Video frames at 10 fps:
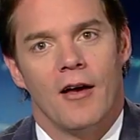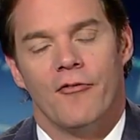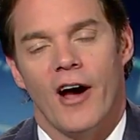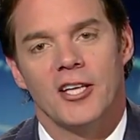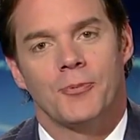
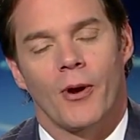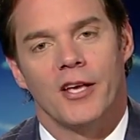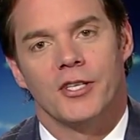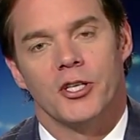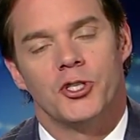Vice
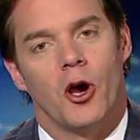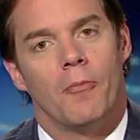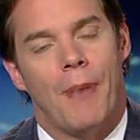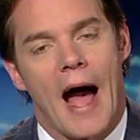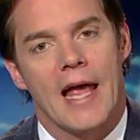President Joe
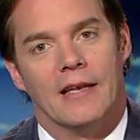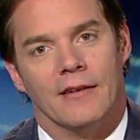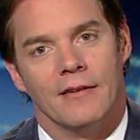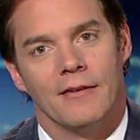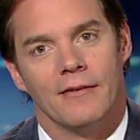
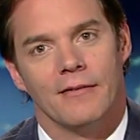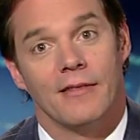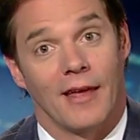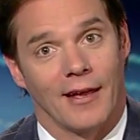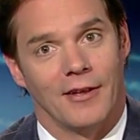Biden,
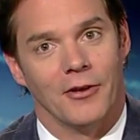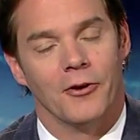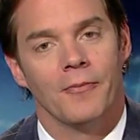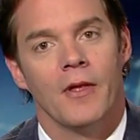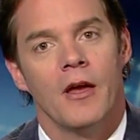thank
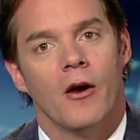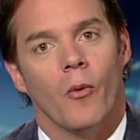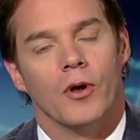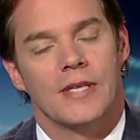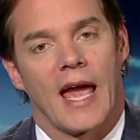you,
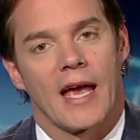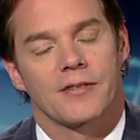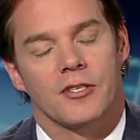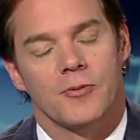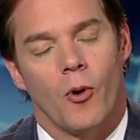was
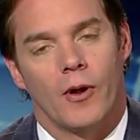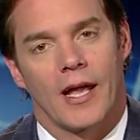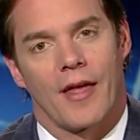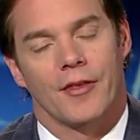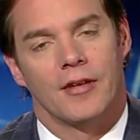asked this
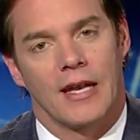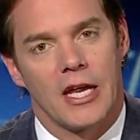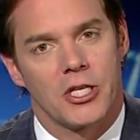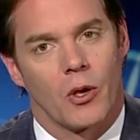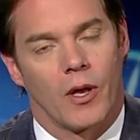morning on the Today
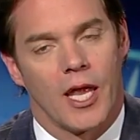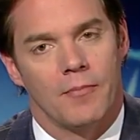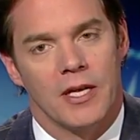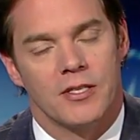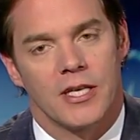Show on
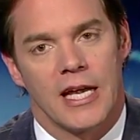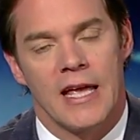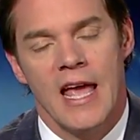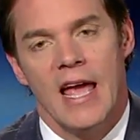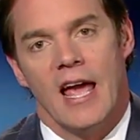NBC
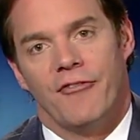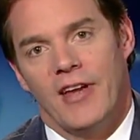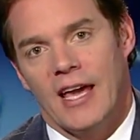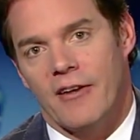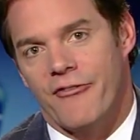if he
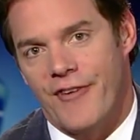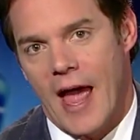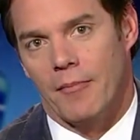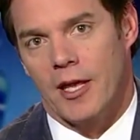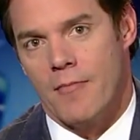had a
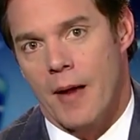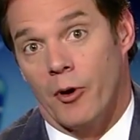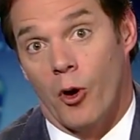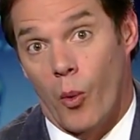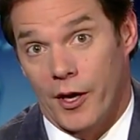family
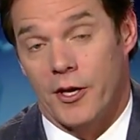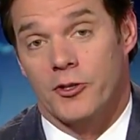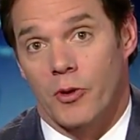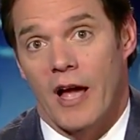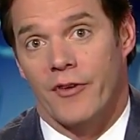member who wanted to
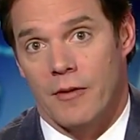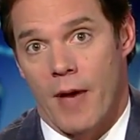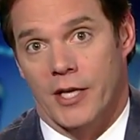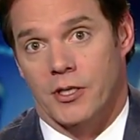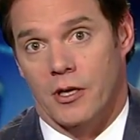travel to
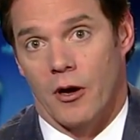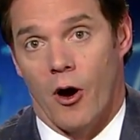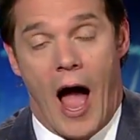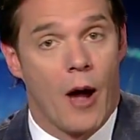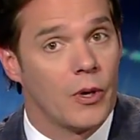Mexico,
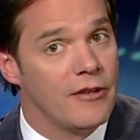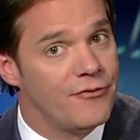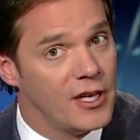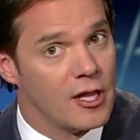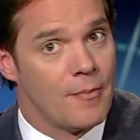how would he
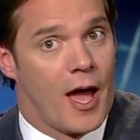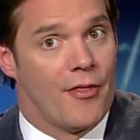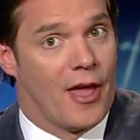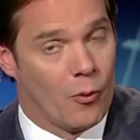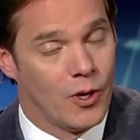feel
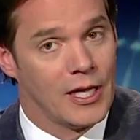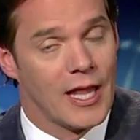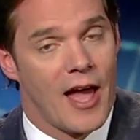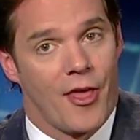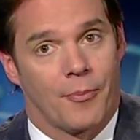about that? Would he
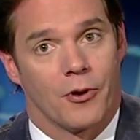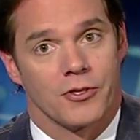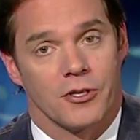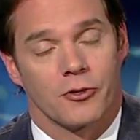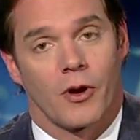allow that
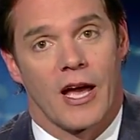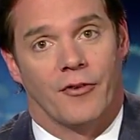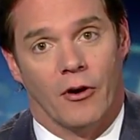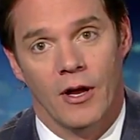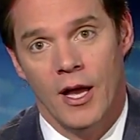person to
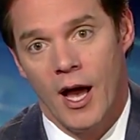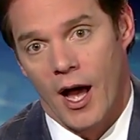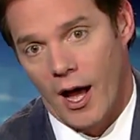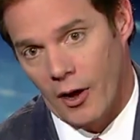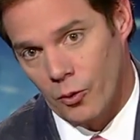travel?
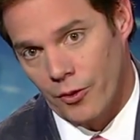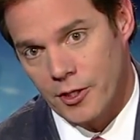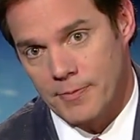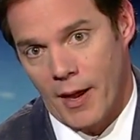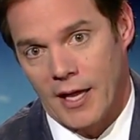Roll
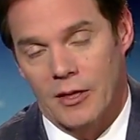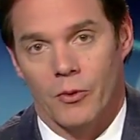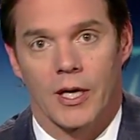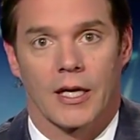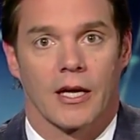this bite, then
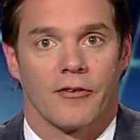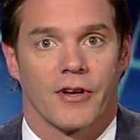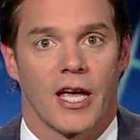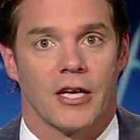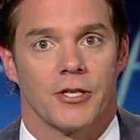we'll get
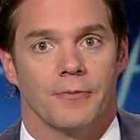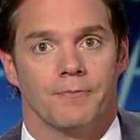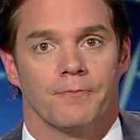clarification.